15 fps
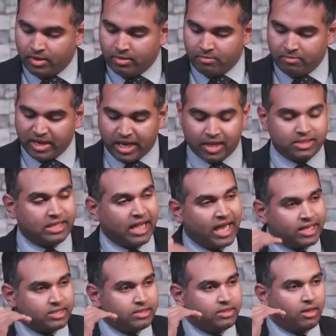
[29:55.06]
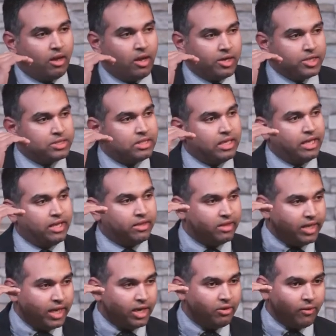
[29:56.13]
Because that's honestly
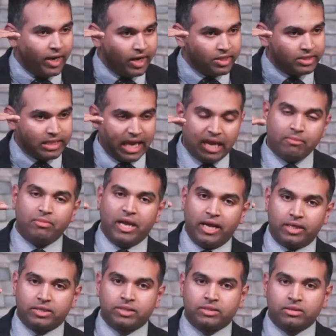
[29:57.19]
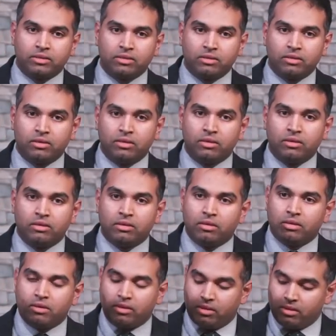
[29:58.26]
the greatest apex,
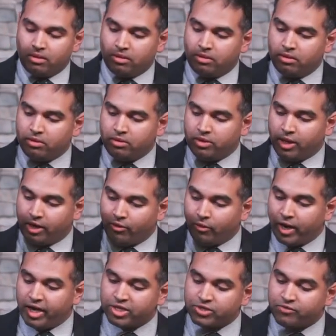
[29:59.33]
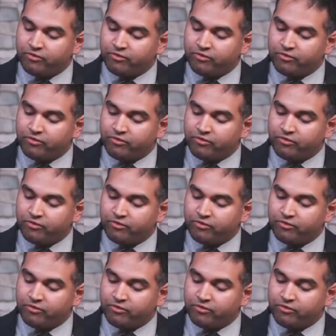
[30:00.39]
the greatest